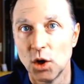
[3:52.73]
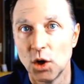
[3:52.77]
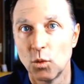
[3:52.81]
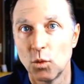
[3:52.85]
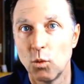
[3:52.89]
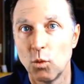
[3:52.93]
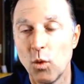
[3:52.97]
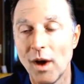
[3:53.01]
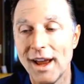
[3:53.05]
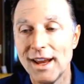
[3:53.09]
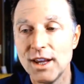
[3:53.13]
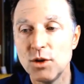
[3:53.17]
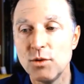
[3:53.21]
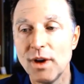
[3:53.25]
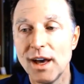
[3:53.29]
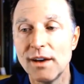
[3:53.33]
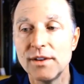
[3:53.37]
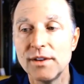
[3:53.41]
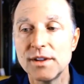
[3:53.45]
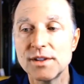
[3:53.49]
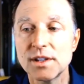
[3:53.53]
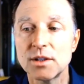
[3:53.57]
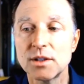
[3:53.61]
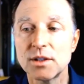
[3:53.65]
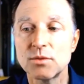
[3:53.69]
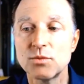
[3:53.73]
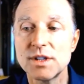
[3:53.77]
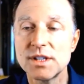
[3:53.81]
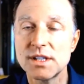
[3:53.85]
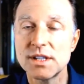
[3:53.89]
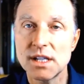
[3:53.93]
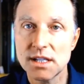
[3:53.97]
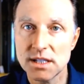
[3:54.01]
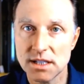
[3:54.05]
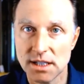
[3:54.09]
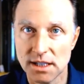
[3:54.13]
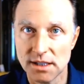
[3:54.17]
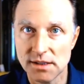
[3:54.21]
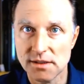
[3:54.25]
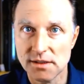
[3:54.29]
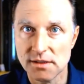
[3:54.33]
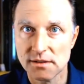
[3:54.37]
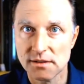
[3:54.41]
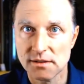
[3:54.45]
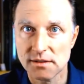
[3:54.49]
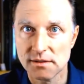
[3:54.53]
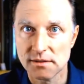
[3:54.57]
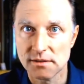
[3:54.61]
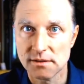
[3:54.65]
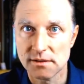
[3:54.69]
When you have insulin
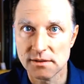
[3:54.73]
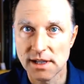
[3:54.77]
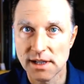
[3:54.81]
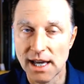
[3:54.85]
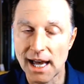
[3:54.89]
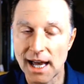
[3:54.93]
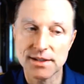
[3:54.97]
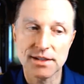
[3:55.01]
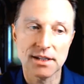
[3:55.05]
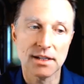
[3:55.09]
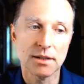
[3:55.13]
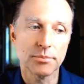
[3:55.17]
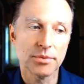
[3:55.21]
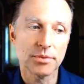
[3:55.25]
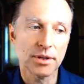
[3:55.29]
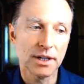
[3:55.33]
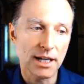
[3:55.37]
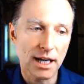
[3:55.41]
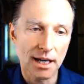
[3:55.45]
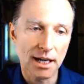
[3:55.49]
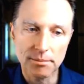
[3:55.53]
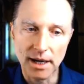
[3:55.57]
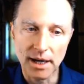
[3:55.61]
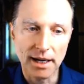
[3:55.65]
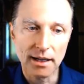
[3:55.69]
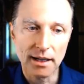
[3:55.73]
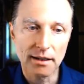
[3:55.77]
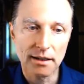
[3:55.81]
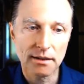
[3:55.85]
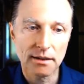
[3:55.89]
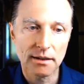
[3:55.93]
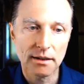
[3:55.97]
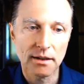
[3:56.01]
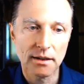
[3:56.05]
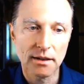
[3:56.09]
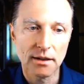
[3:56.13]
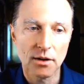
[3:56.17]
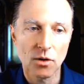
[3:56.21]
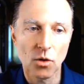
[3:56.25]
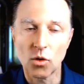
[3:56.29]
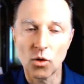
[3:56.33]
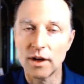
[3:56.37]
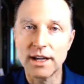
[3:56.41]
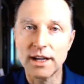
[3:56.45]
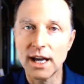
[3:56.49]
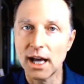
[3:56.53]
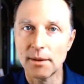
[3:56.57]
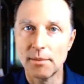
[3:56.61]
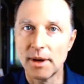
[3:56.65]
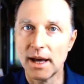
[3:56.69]
resistance, as in a pre-diabetic or
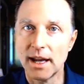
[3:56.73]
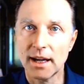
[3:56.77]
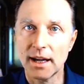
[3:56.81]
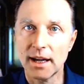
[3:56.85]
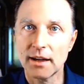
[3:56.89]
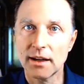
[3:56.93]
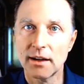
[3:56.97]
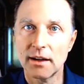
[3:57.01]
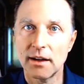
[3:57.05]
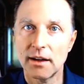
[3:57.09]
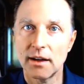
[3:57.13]
diabetic,